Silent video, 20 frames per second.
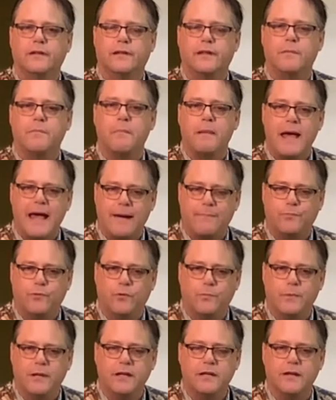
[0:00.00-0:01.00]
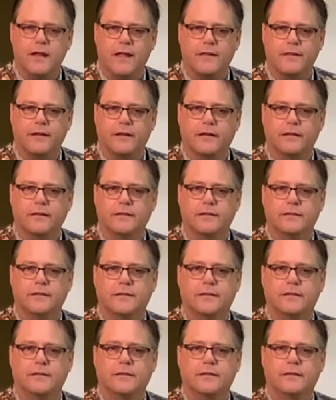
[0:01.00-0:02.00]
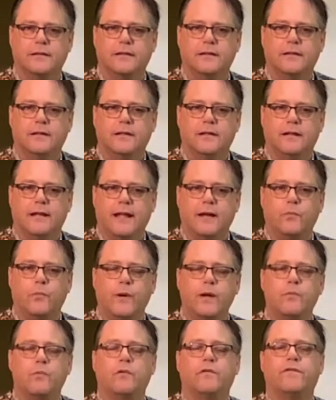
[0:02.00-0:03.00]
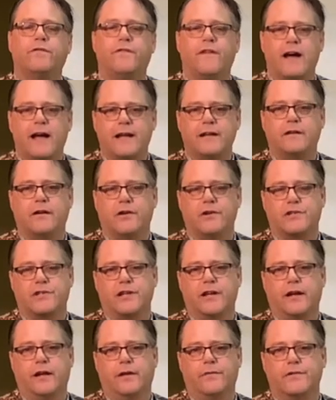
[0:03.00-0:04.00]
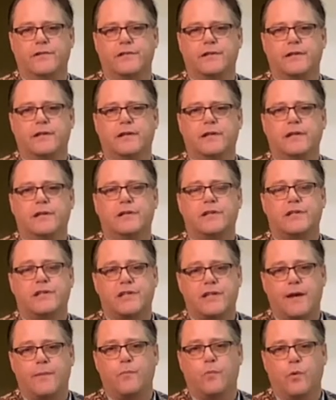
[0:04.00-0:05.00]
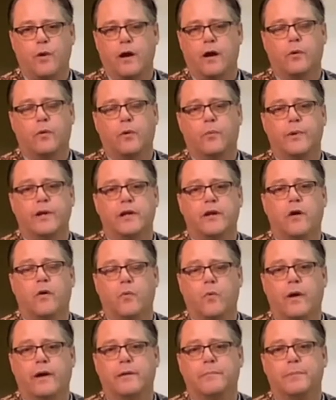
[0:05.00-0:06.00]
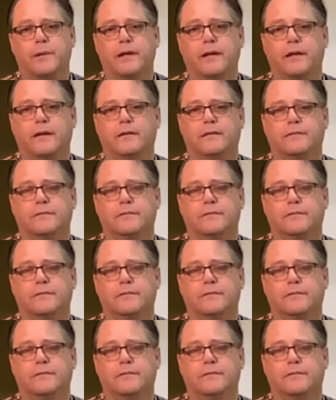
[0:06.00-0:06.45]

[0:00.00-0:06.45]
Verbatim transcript: the map will mean nothing. And we will find ourselves somewhere where we don't want to be.